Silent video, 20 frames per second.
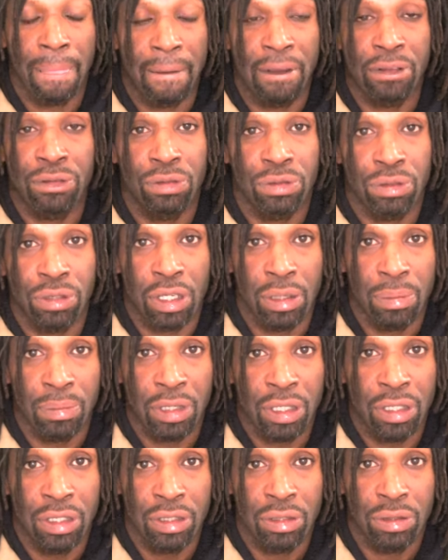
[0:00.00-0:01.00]
That's what's kept
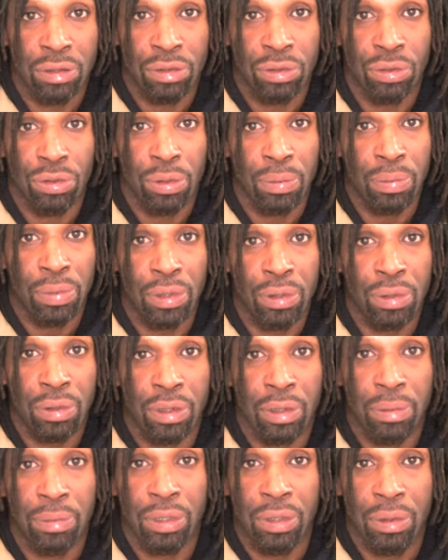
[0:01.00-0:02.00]
me clean. Doing a program.